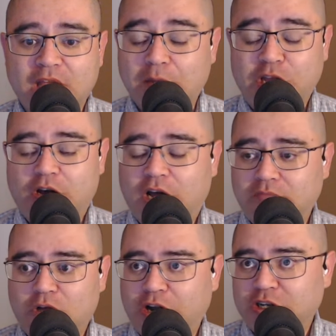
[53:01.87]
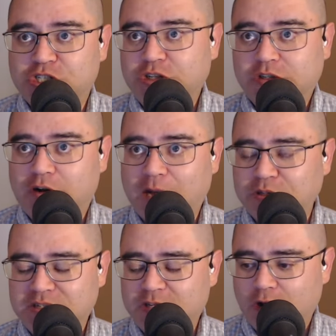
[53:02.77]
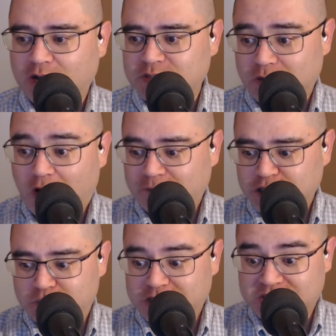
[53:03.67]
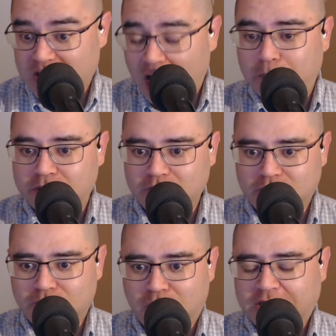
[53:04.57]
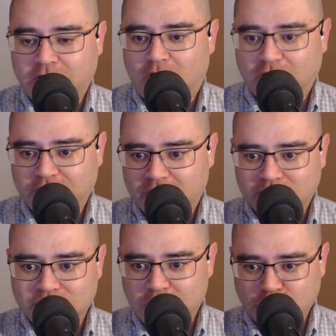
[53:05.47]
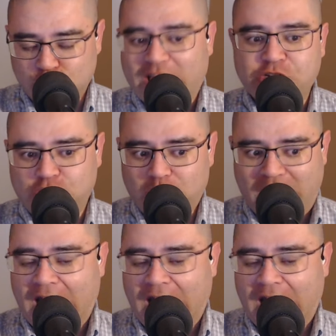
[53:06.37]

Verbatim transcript: I mean on on a Shield or Apple TV, Austin often just press the up button on the you know directional yes.